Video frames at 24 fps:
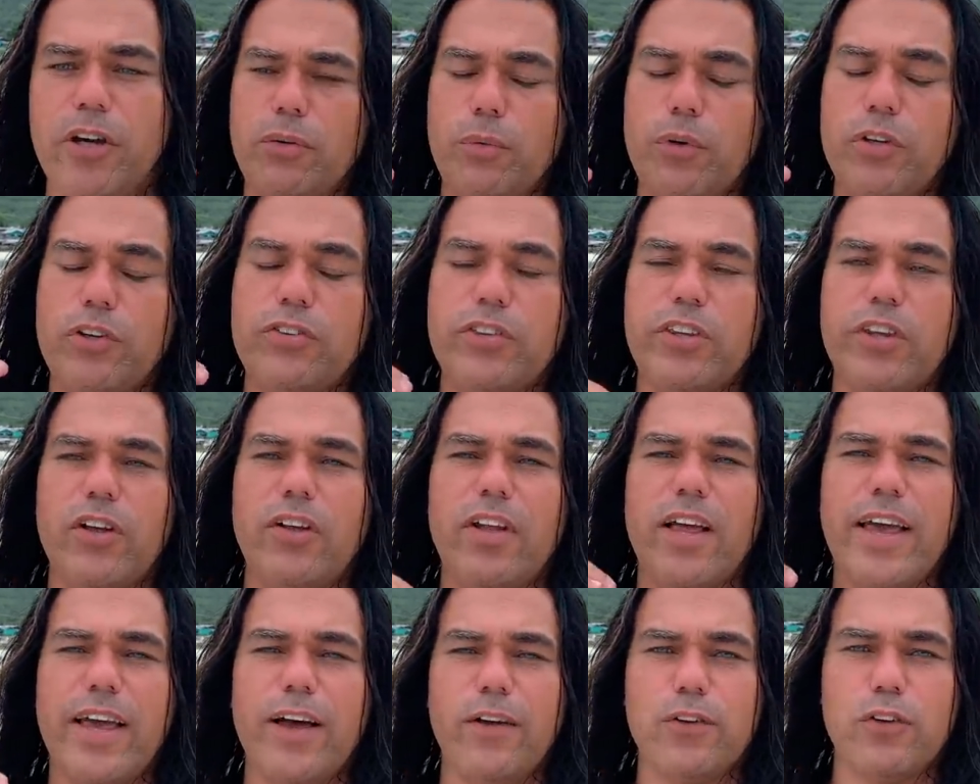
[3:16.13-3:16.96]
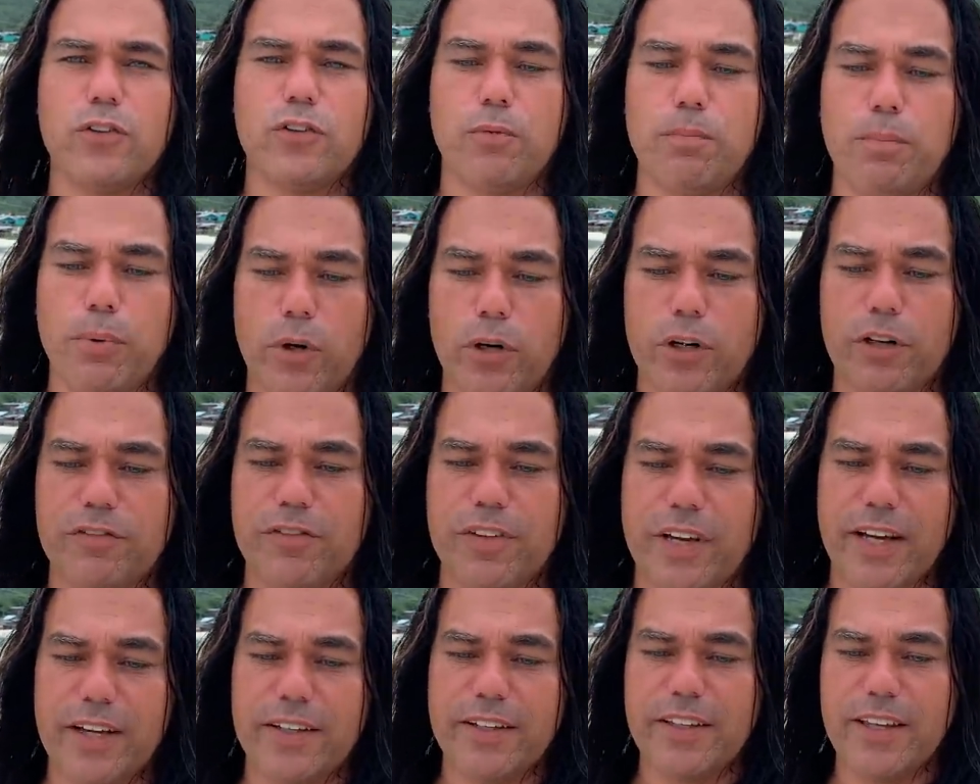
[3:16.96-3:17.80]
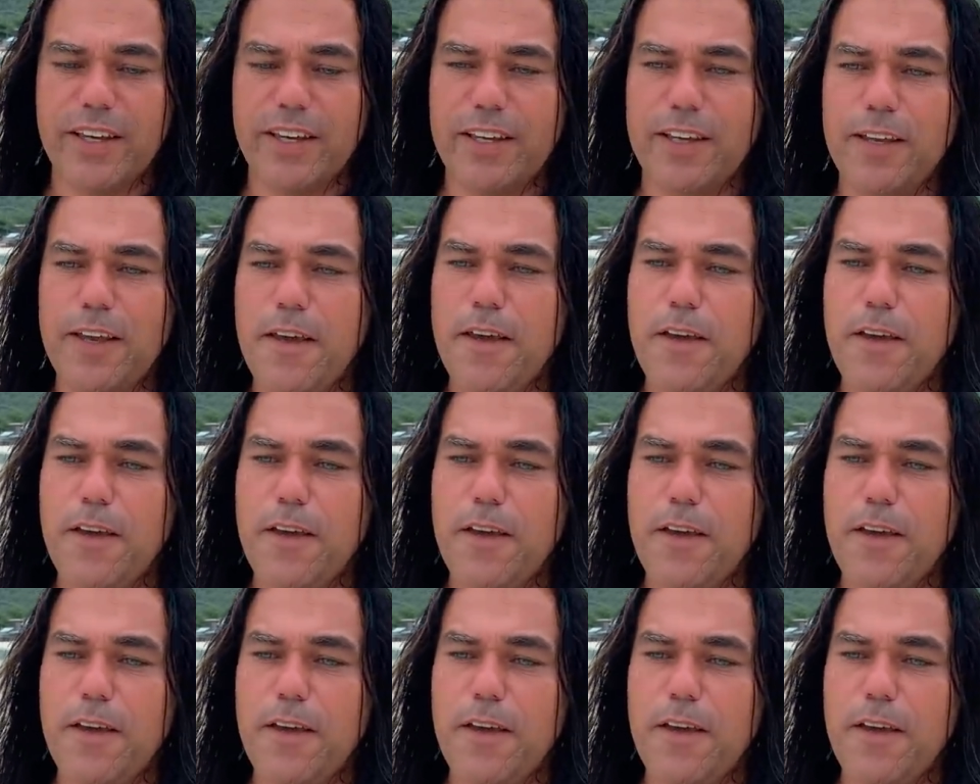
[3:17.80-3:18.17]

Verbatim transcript: We still held the support of 9K,